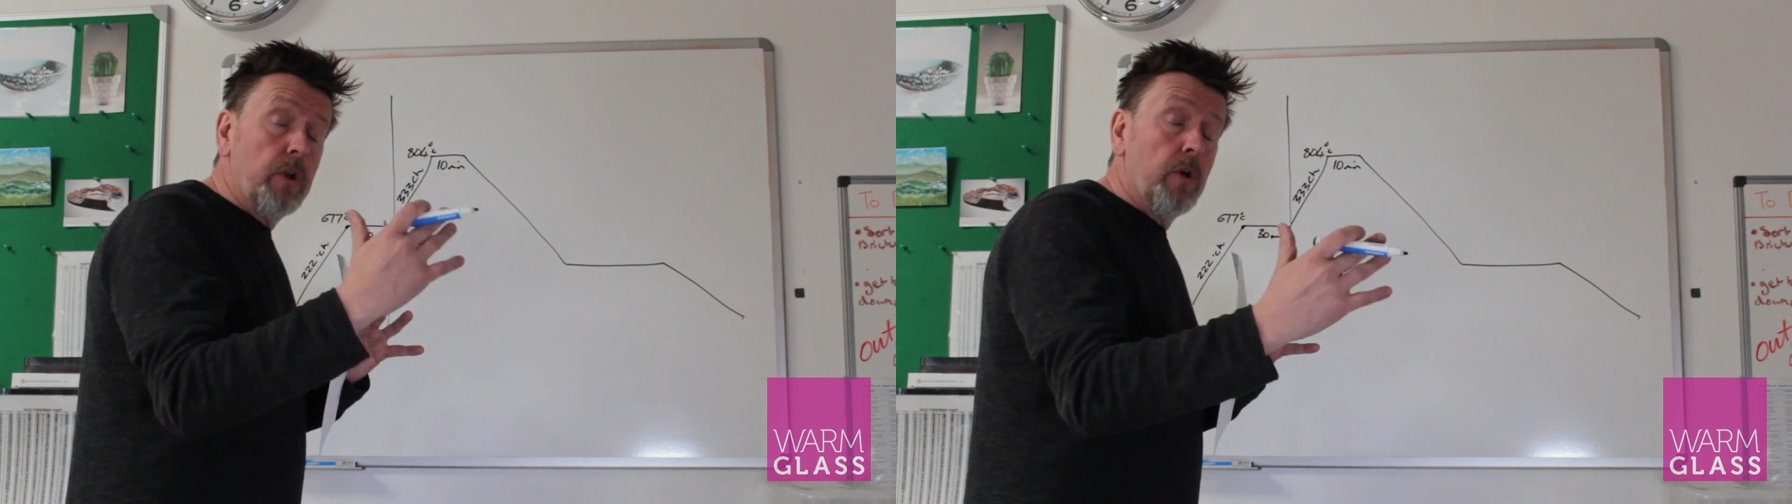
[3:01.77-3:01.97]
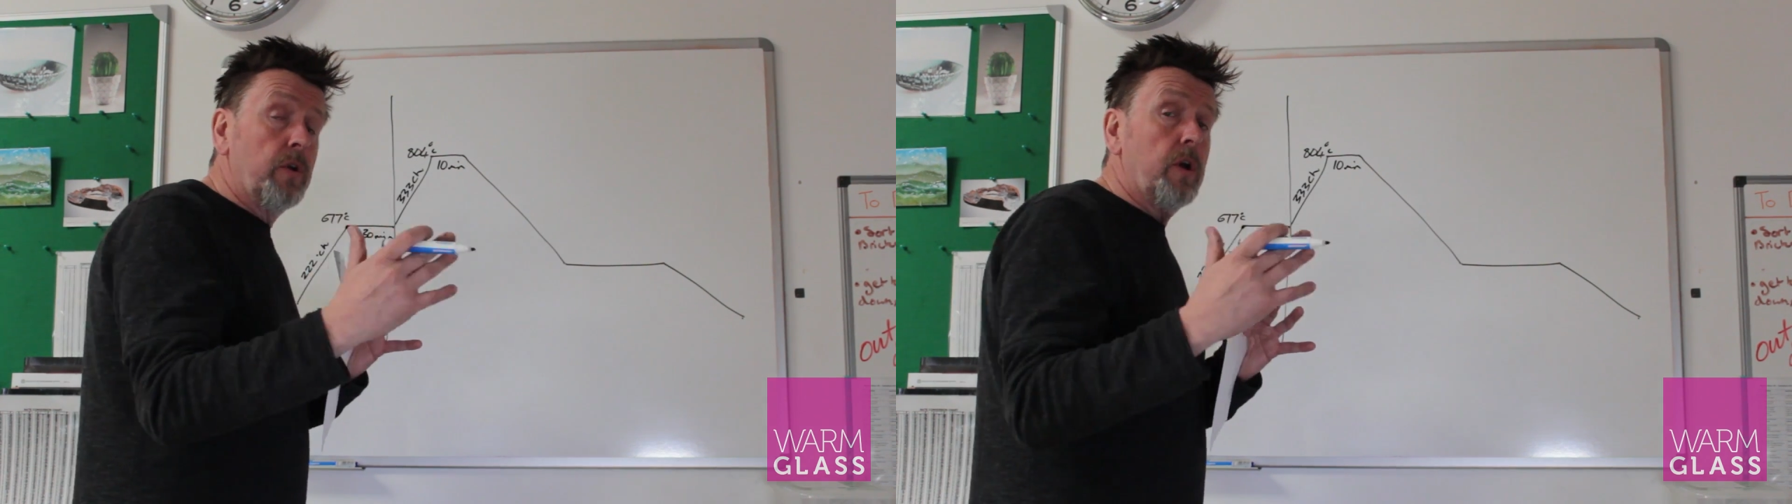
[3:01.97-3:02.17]

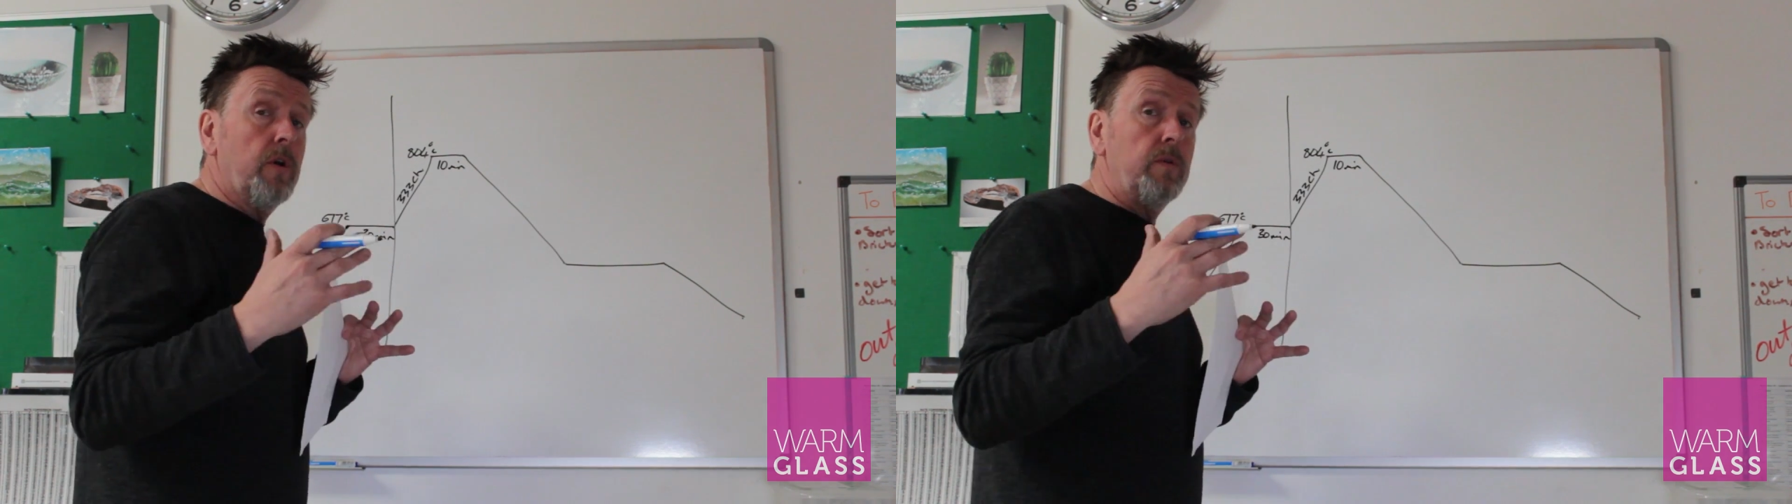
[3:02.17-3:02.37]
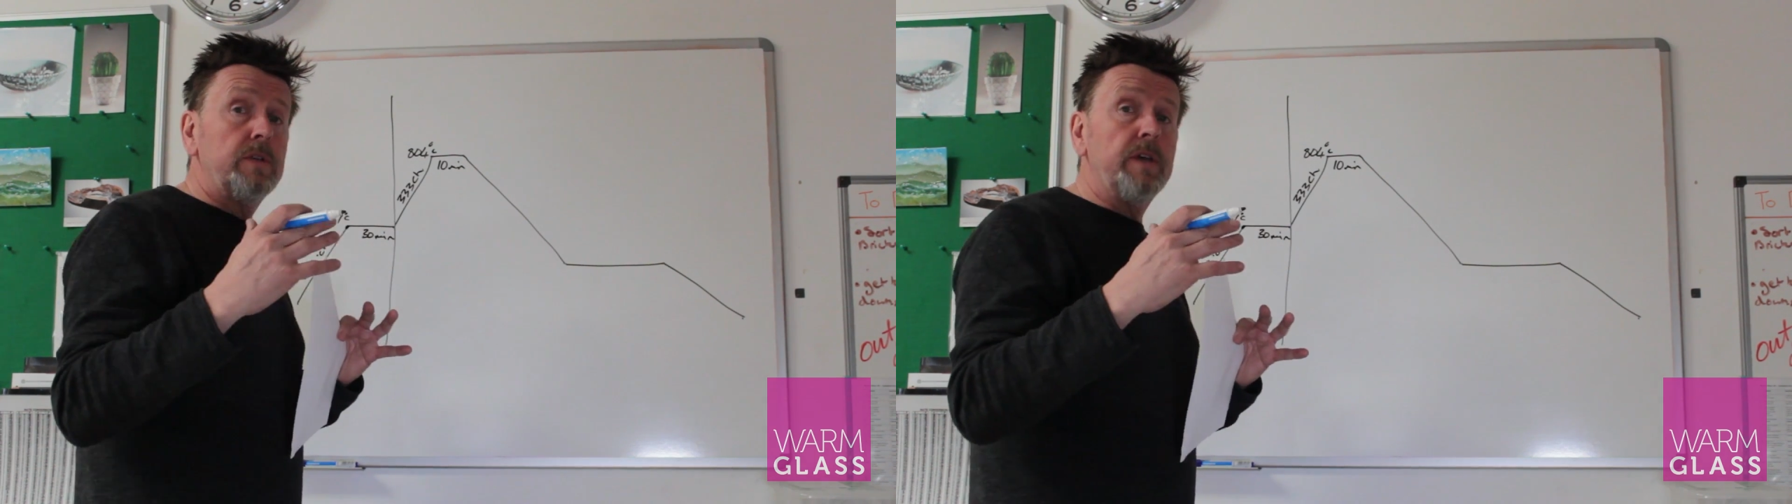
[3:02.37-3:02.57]
a longer
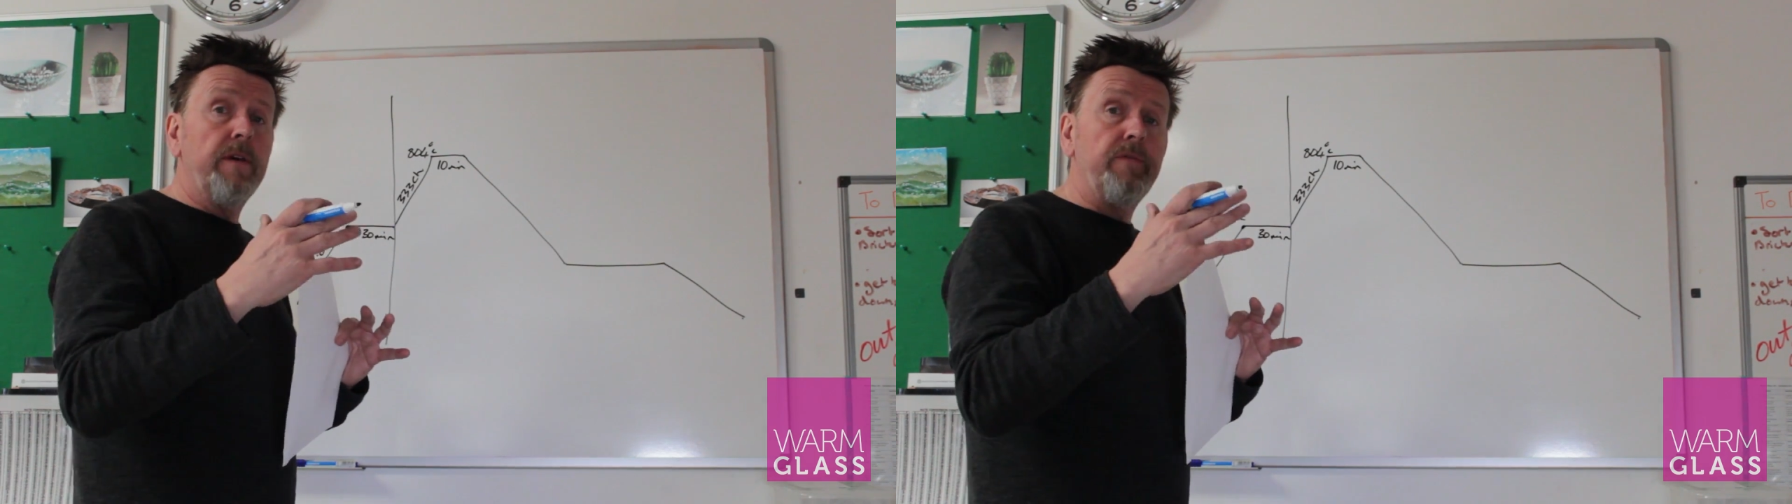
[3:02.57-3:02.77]
hold.